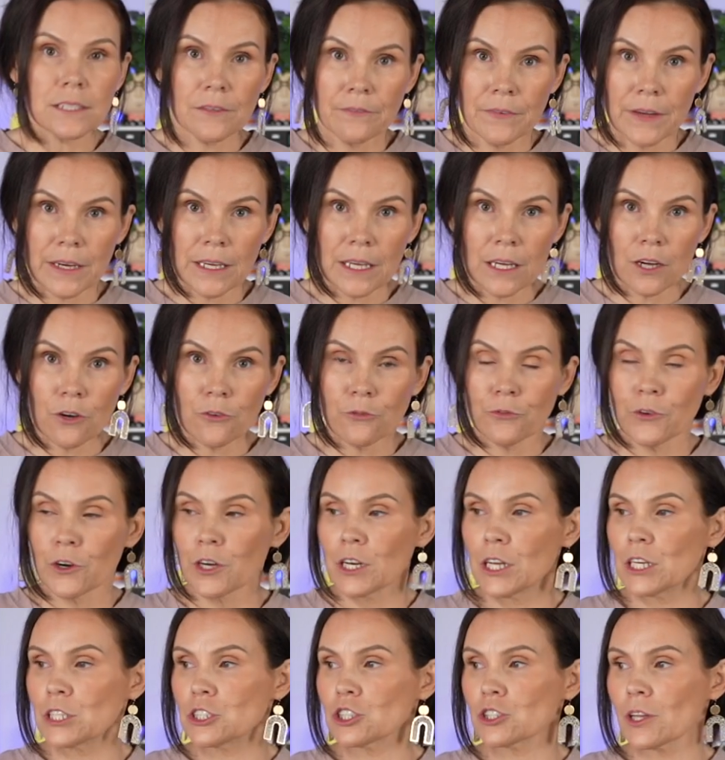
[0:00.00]
of video
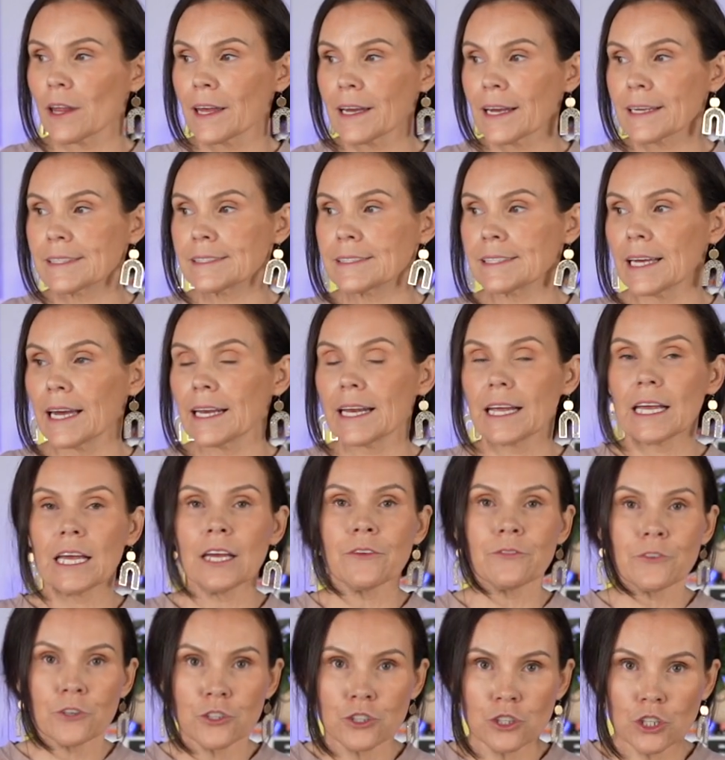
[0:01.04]
footage. So like I said,
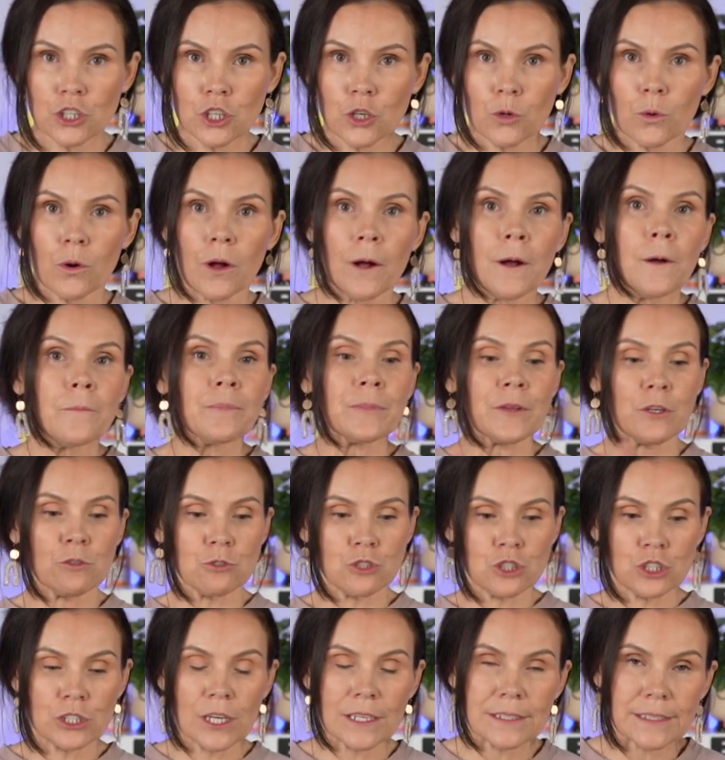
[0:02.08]
if you're new, you
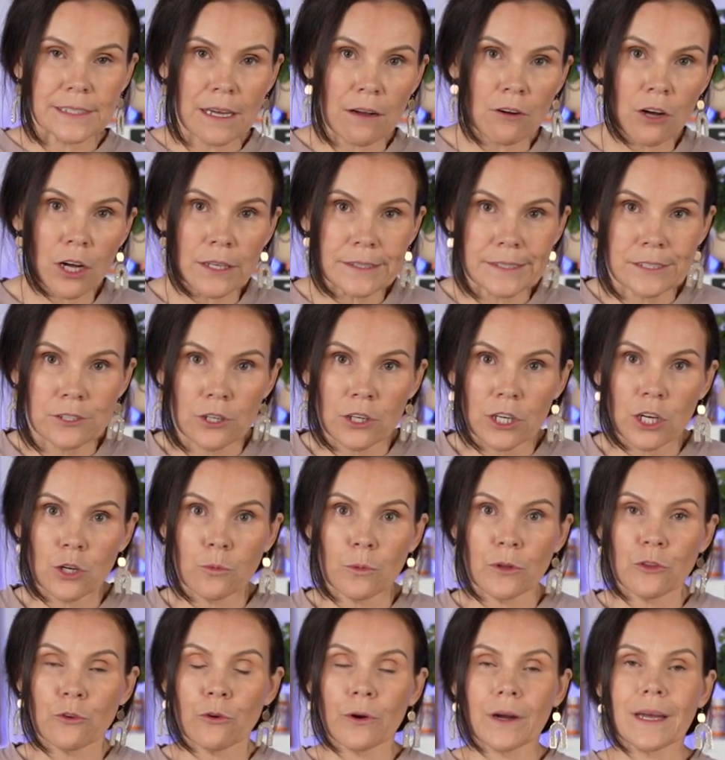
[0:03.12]
just now got started
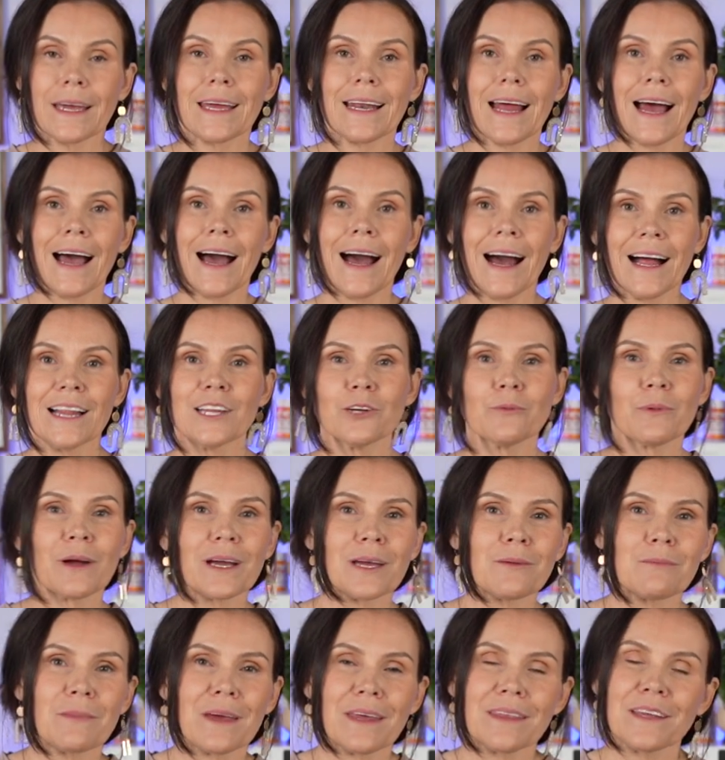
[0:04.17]
with Cricut, I highly
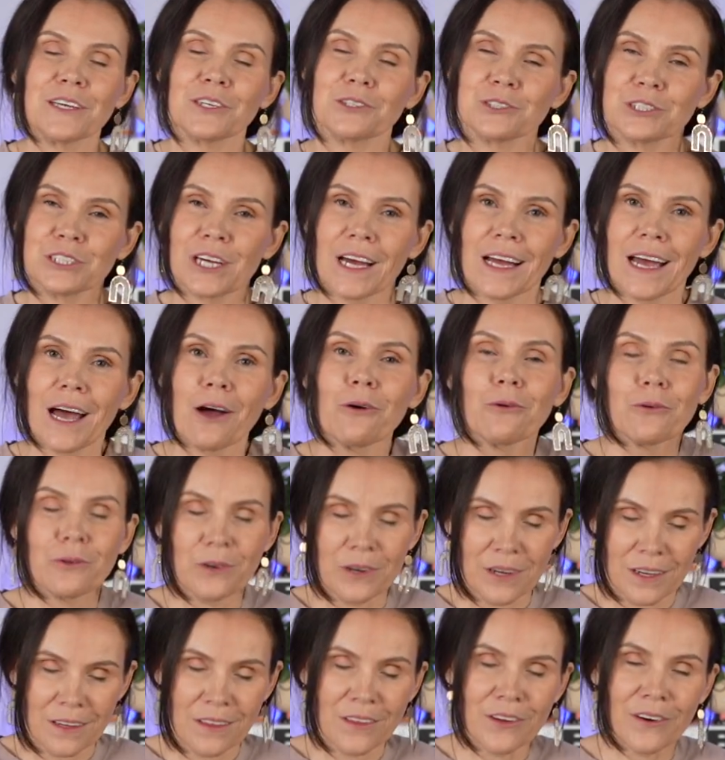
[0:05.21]
recommend that you check out
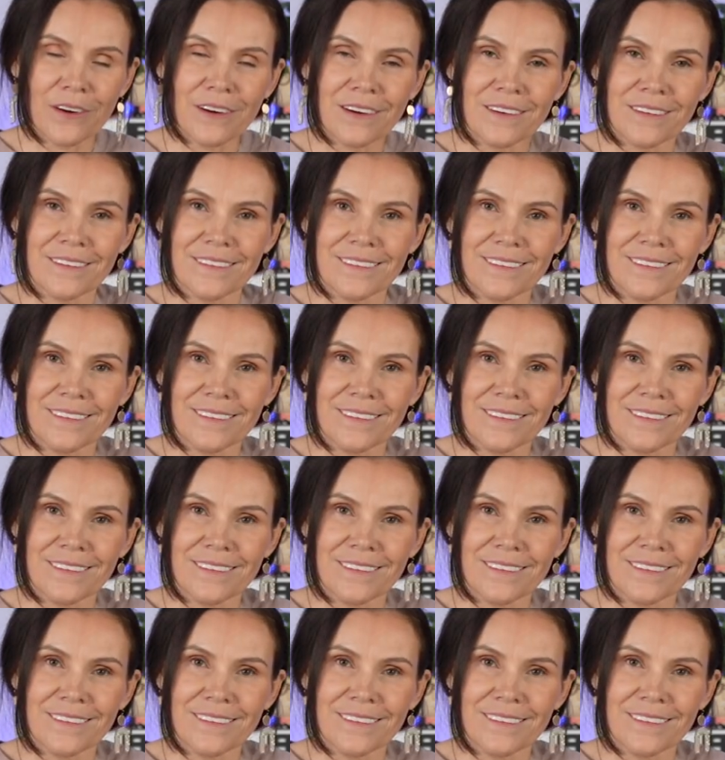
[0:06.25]
Cricut Learn.